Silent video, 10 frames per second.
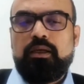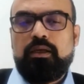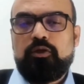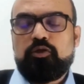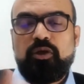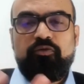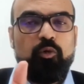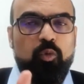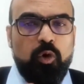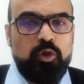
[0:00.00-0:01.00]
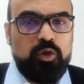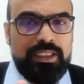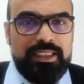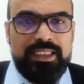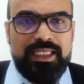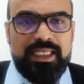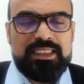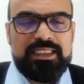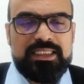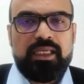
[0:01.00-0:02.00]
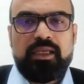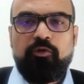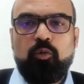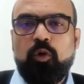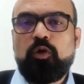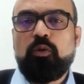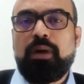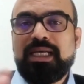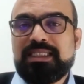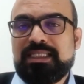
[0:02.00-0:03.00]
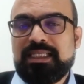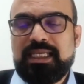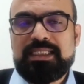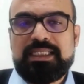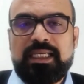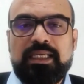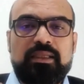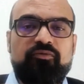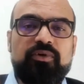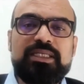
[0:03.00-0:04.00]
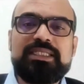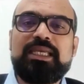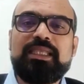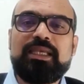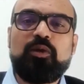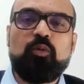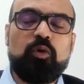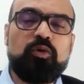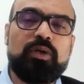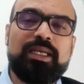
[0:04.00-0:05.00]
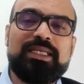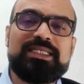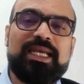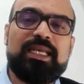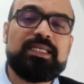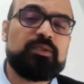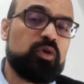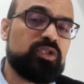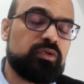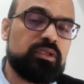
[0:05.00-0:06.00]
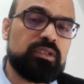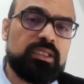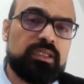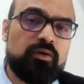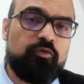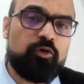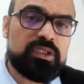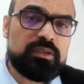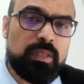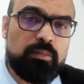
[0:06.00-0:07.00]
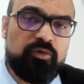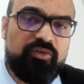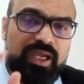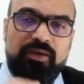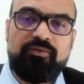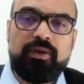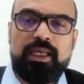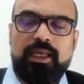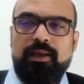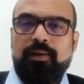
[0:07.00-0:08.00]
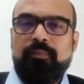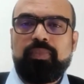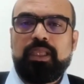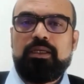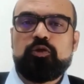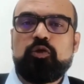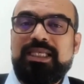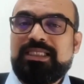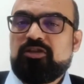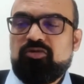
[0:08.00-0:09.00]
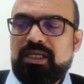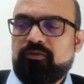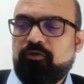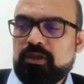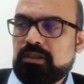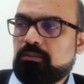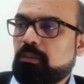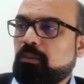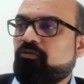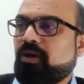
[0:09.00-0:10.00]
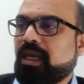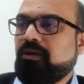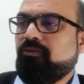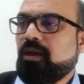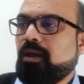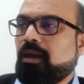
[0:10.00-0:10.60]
So if you want to learn case taking, if you want to master case taking, the first thing that you want to understand is what's written in the aphorism number 5. So let's read aphorism number 5.